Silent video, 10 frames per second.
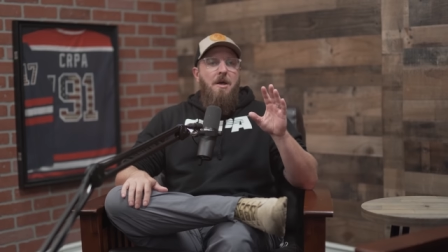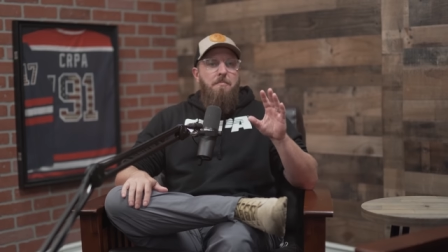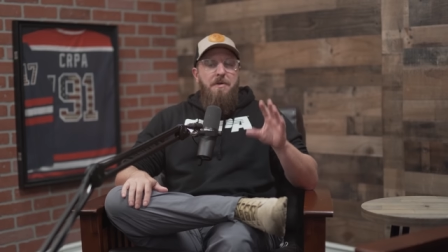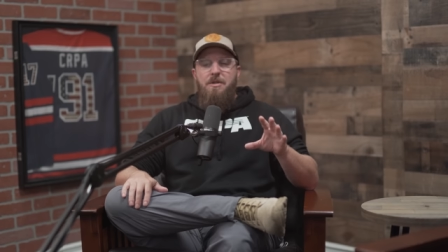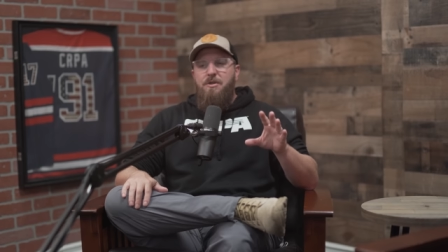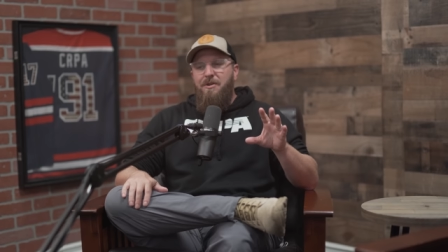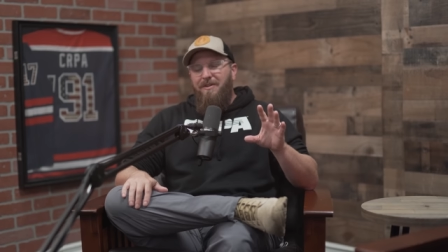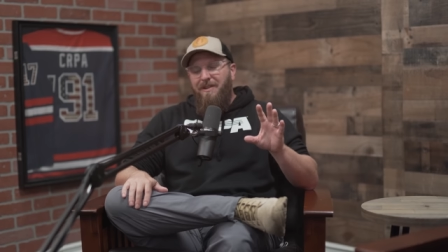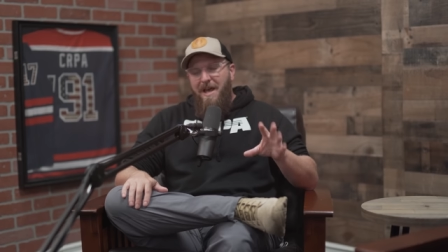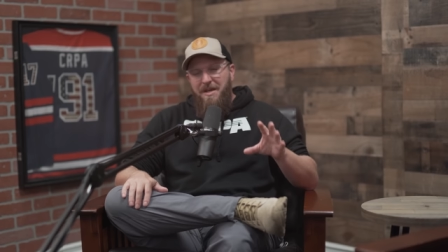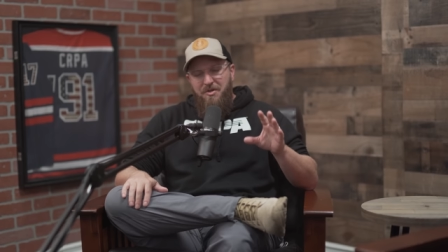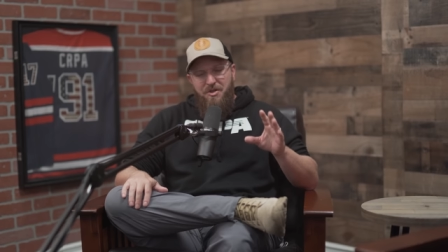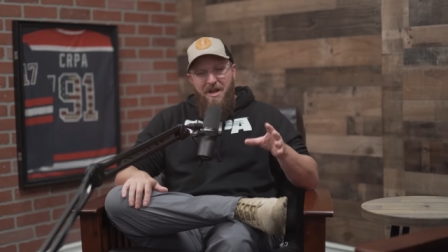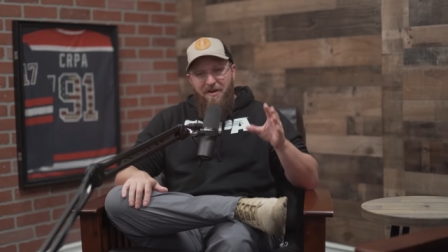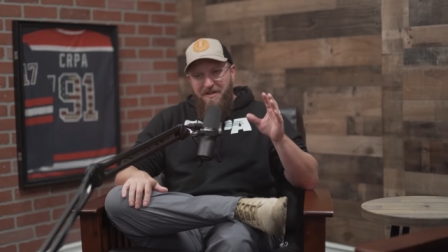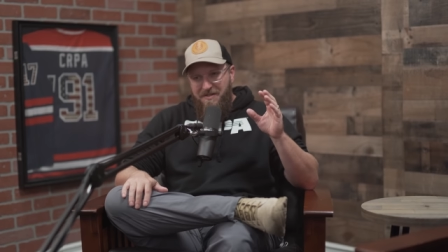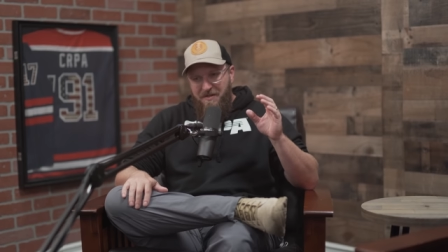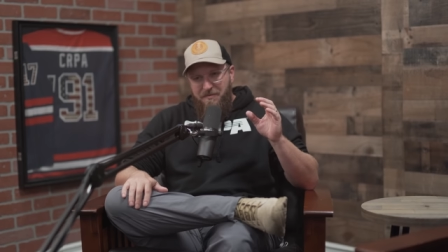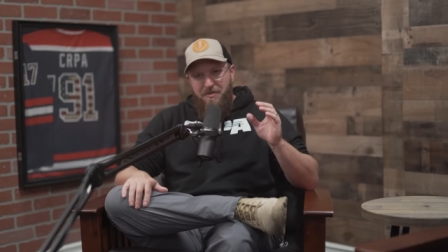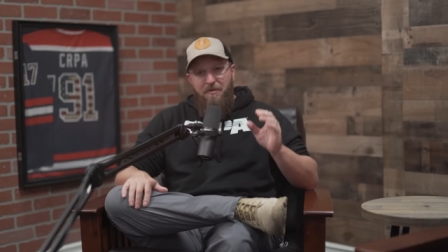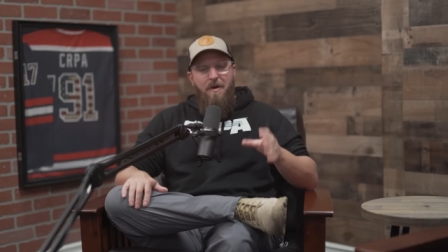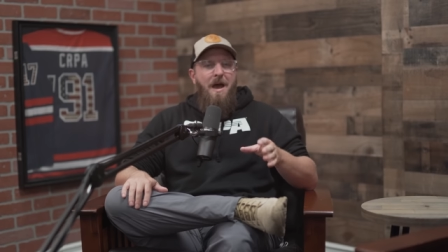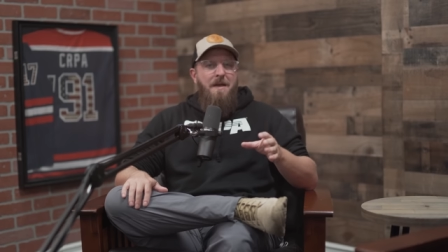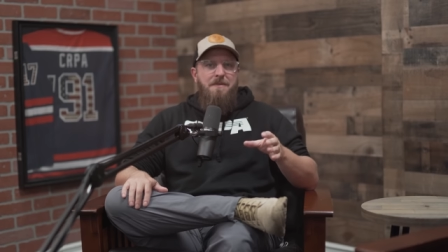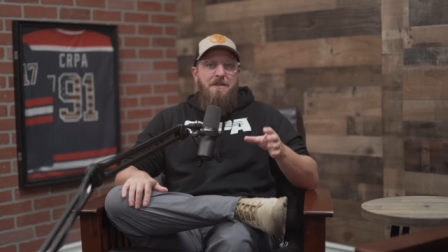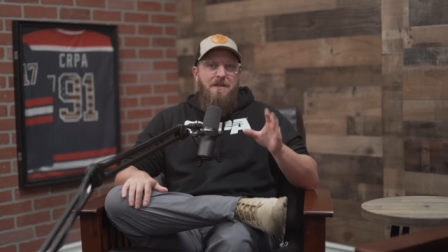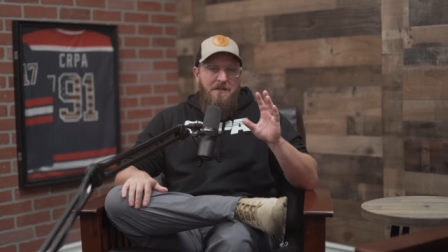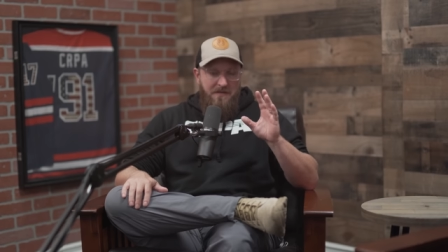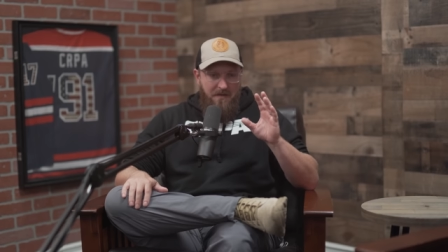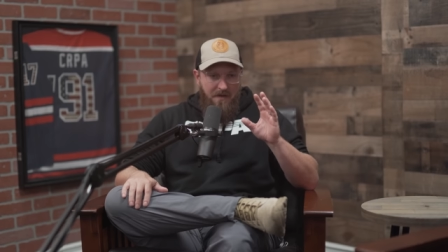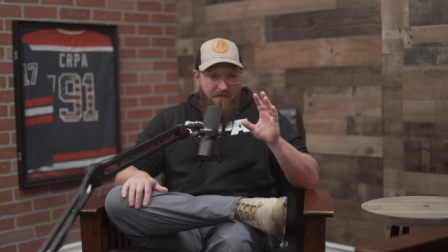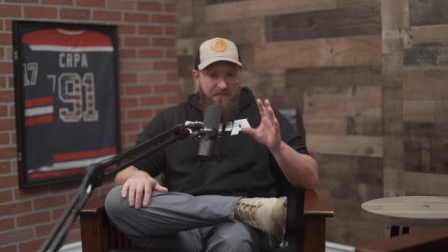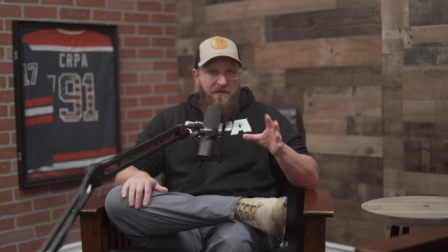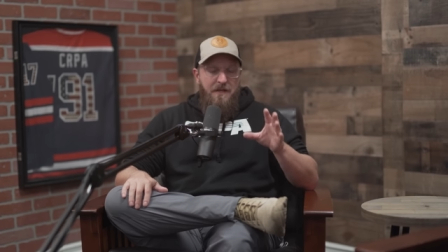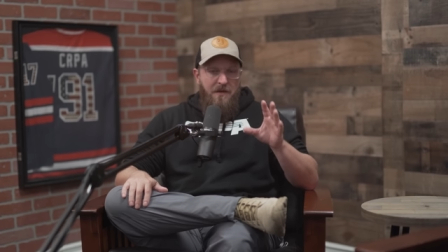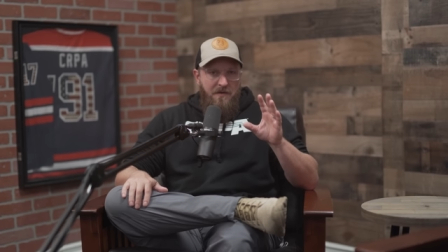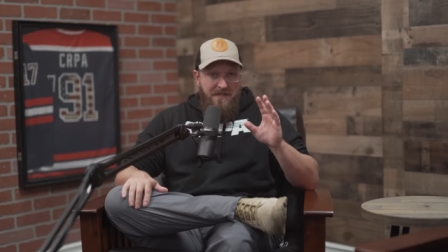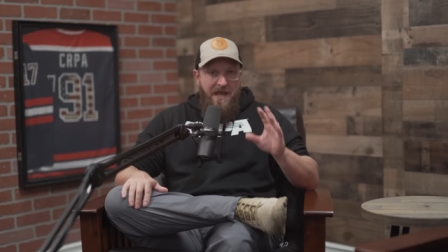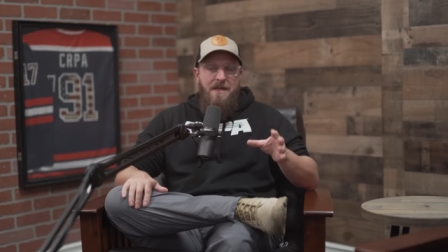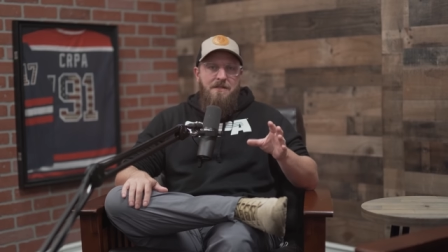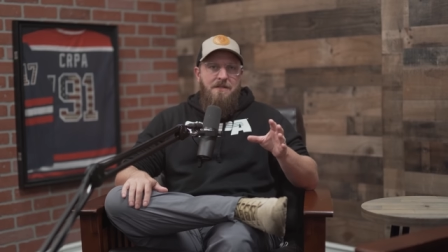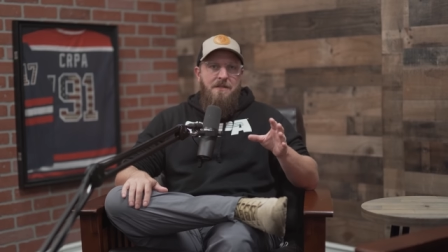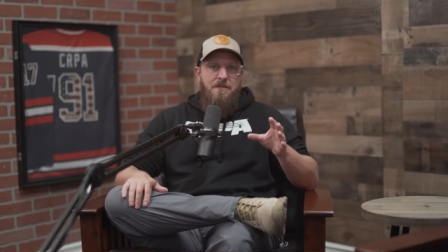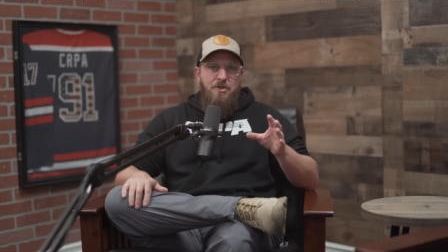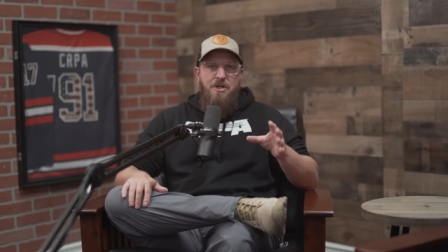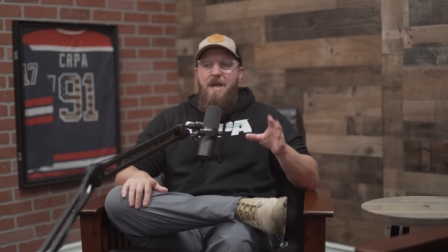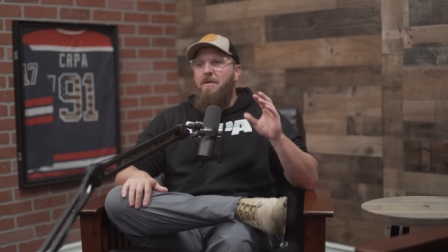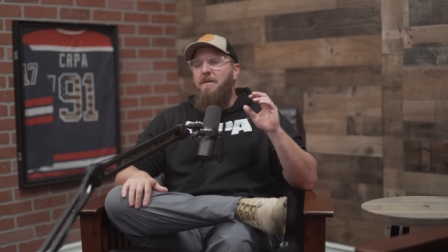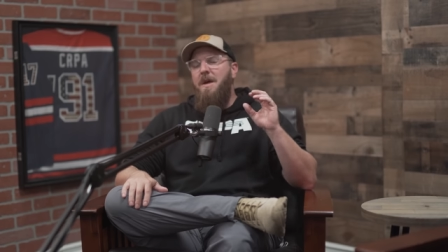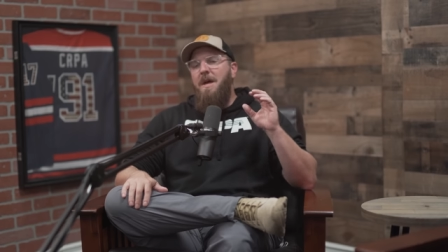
be sure like share and subscribe to these uh, videos and to this channel